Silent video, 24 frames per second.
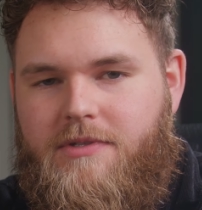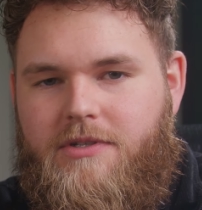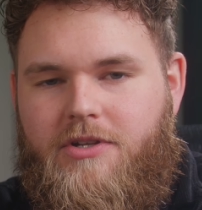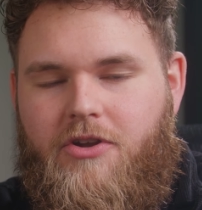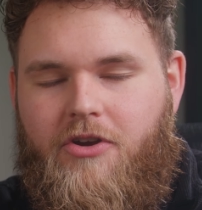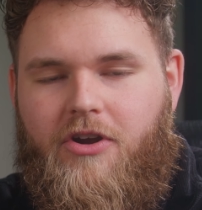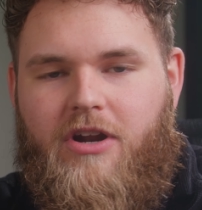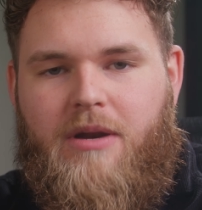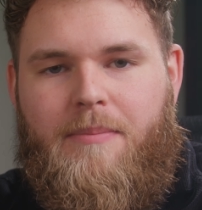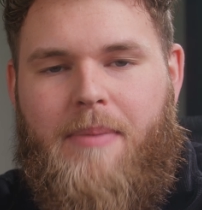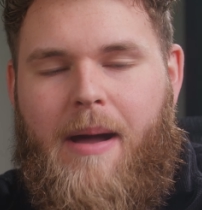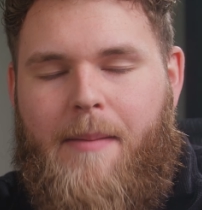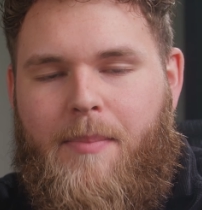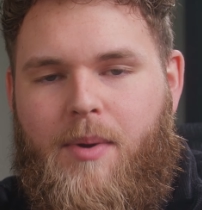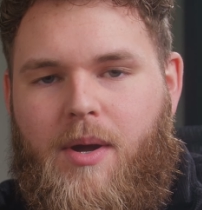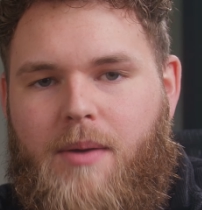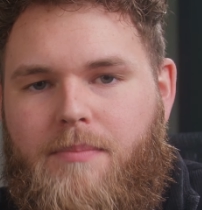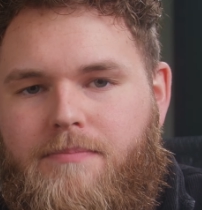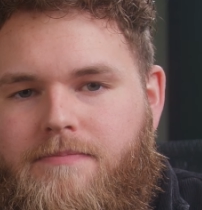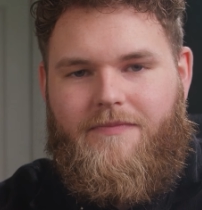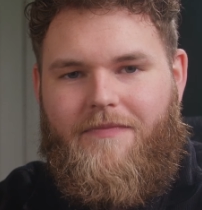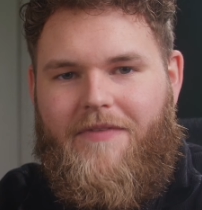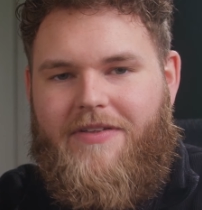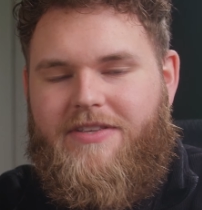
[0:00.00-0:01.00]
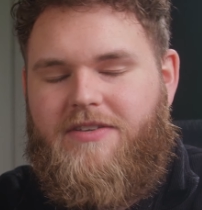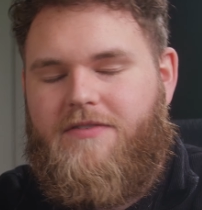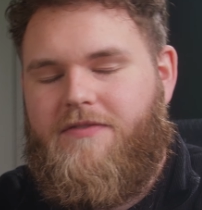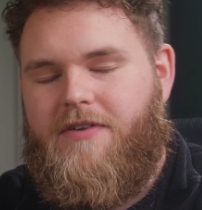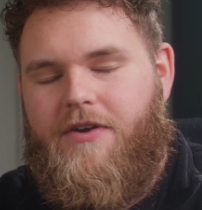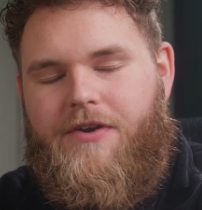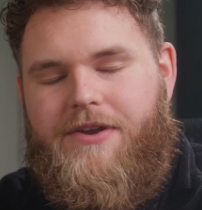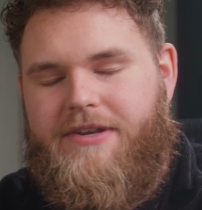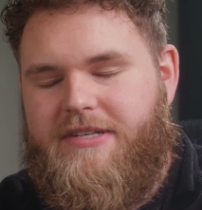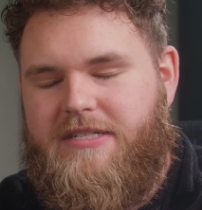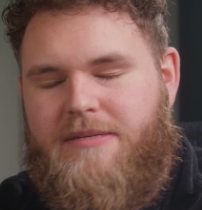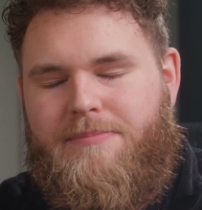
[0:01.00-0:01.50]
you're gonna pop up. That's a
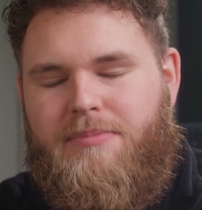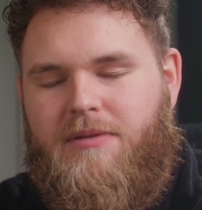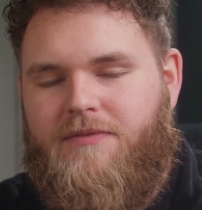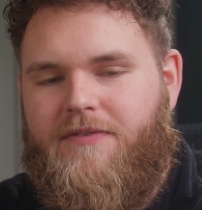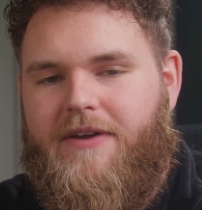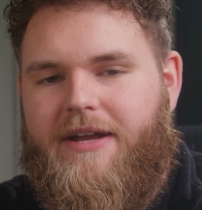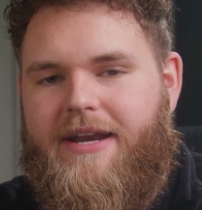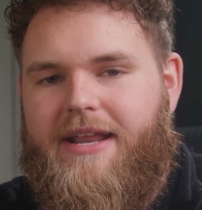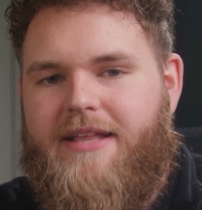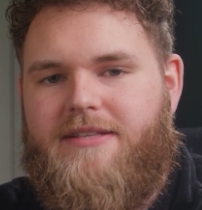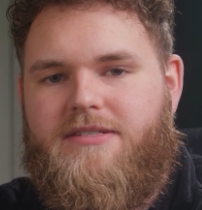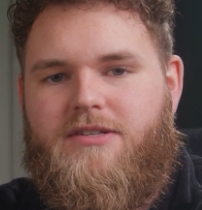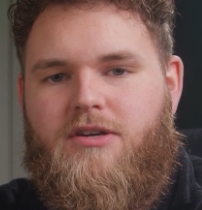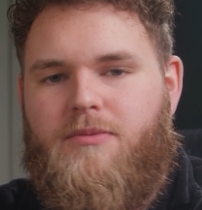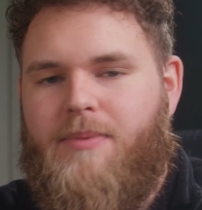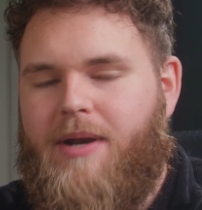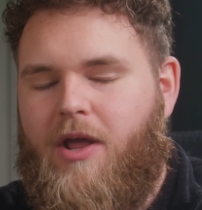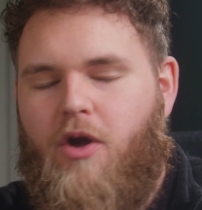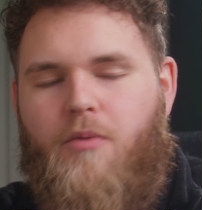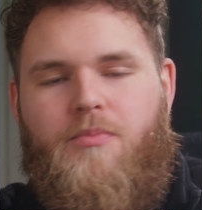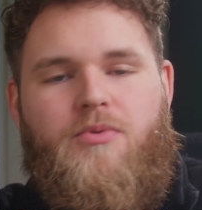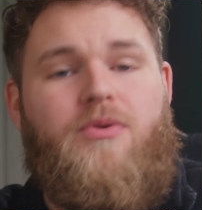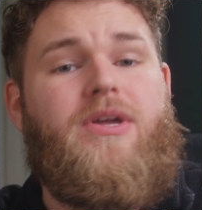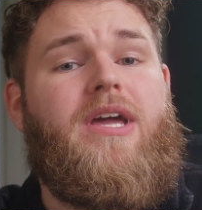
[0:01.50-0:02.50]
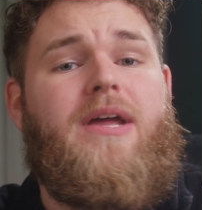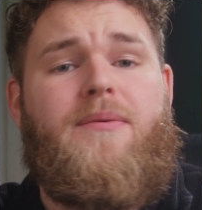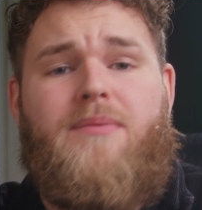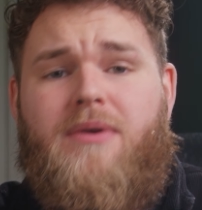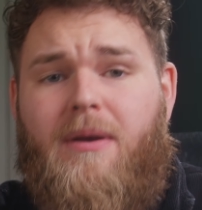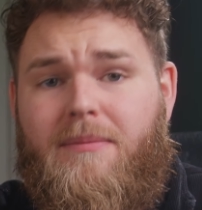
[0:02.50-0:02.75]
very simplified answer, but I hope you get what